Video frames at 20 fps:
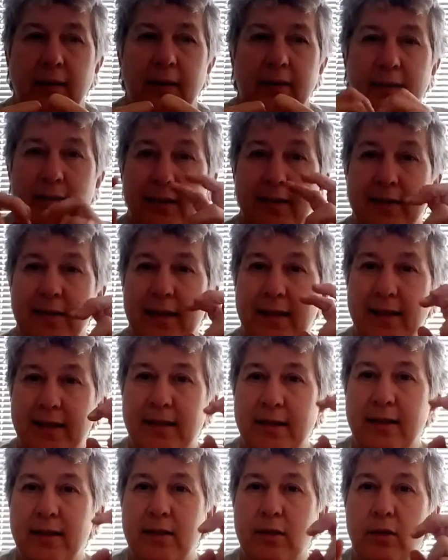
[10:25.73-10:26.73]

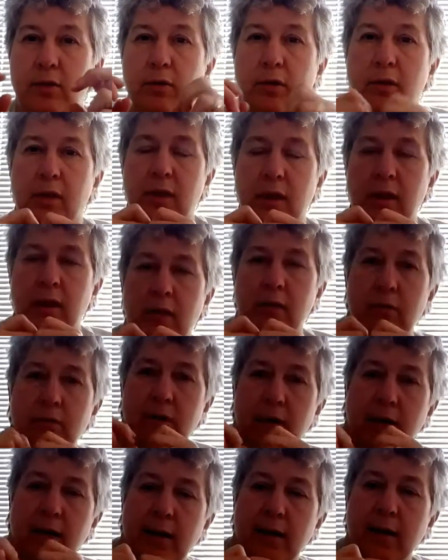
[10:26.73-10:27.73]
necessities you think you
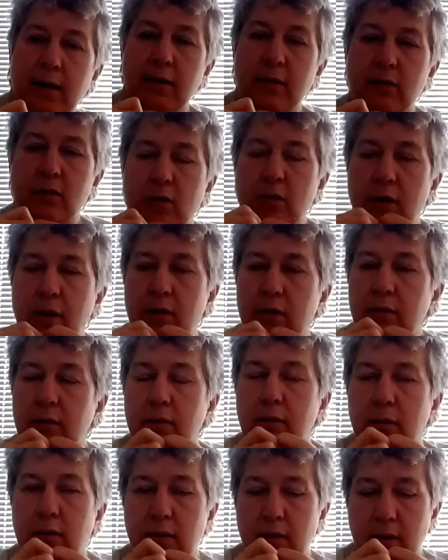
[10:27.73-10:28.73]
need out on the trail,
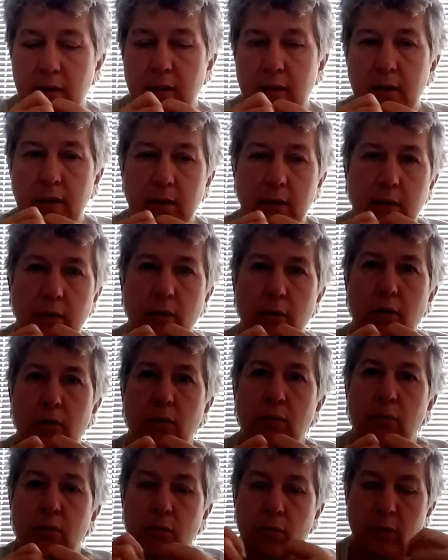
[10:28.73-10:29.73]
then
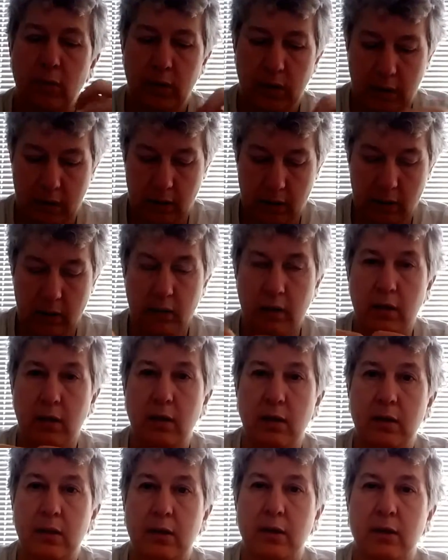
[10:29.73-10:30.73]
go with
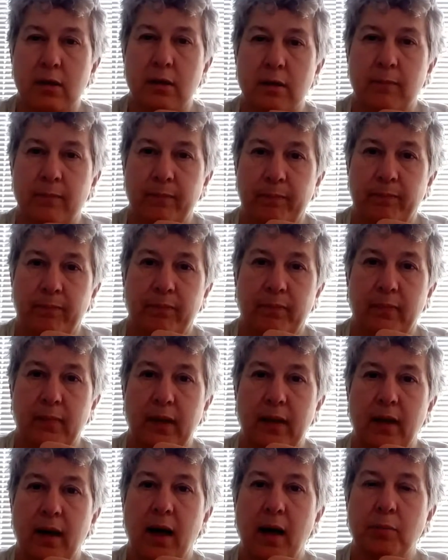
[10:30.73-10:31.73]
these
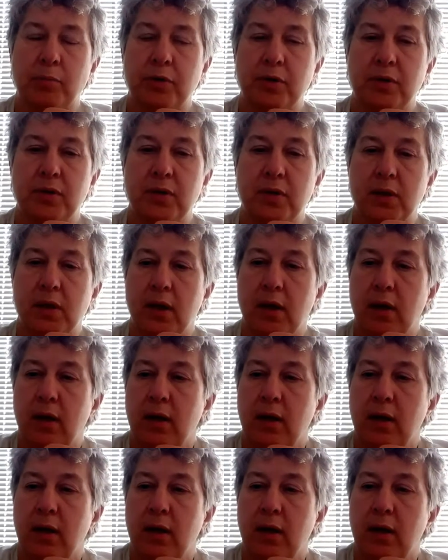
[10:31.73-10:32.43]
options.